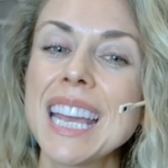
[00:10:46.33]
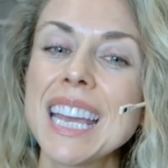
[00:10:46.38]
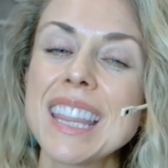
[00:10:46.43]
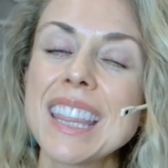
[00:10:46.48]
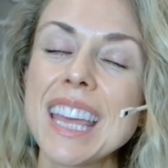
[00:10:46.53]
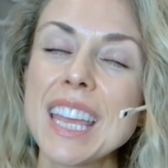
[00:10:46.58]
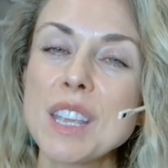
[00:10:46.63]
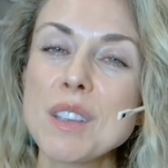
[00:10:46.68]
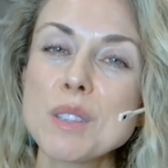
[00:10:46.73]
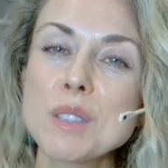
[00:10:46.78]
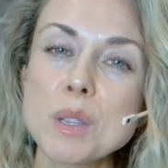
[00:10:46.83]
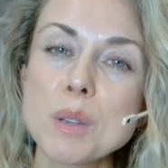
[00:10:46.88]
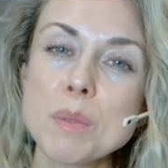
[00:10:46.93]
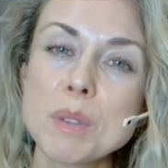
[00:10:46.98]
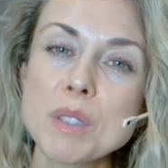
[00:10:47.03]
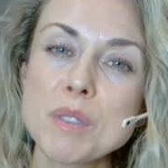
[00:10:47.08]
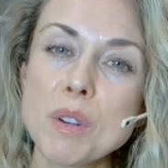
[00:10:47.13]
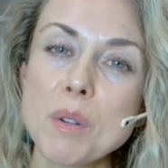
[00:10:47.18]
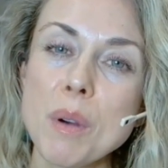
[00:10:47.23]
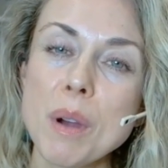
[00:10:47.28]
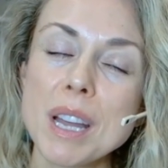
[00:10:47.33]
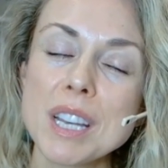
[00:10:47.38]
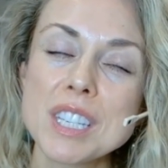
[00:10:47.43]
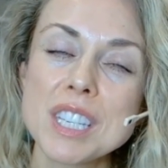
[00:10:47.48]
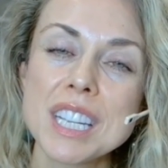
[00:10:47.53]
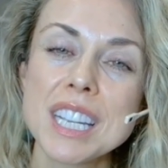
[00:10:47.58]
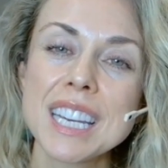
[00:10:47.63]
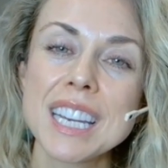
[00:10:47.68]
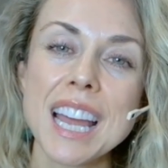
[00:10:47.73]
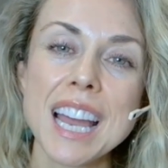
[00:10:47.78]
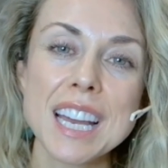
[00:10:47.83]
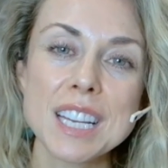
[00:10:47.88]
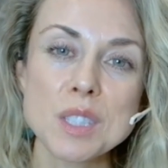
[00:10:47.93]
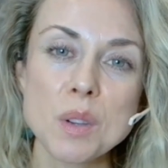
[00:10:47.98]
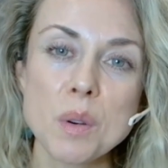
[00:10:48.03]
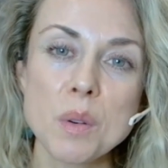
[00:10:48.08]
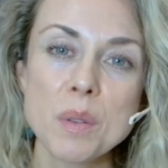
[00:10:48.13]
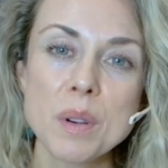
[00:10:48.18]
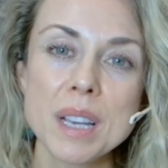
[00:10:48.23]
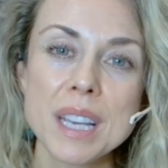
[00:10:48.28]
Thank you so much for watching, as
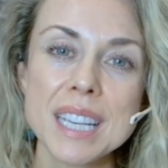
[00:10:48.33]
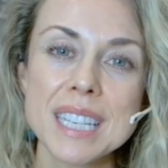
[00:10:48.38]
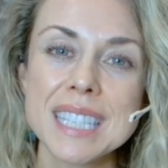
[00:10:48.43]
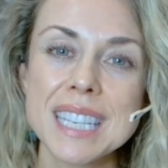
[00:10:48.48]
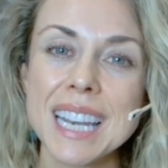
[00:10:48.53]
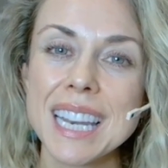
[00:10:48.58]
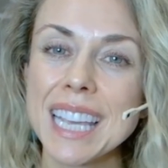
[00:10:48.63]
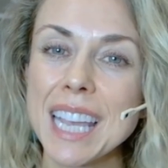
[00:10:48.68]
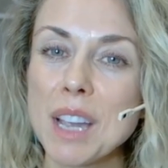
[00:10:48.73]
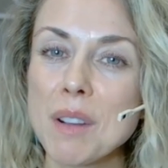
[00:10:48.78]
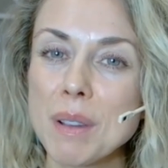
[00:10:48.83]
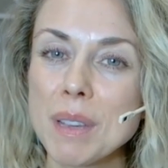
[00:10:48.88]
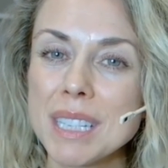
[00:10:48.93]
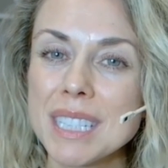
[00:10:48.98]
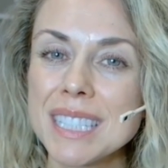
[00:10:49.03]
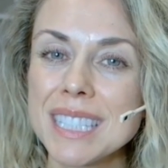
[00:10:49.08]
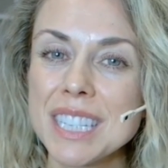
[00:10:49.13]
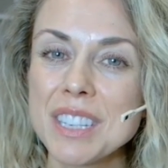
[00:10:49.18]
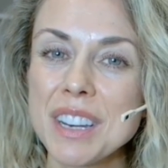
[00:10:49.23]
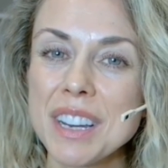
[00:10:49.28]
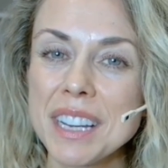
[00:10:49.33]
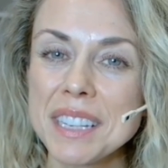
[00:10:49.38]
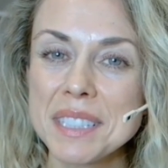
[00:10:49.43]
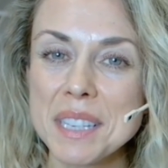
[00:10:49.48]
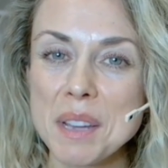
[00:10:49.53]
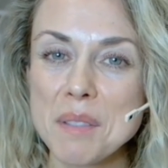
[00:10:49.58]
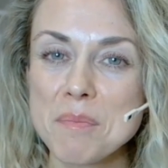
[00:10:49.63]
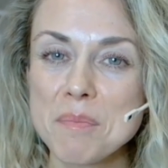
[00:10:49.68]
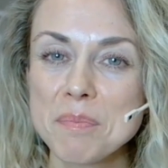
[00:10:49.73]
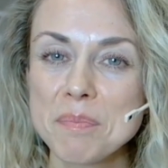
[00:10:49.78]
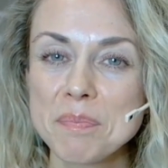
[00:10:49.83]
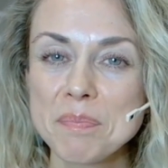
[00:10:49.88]
always, and I can't wait to see you next time.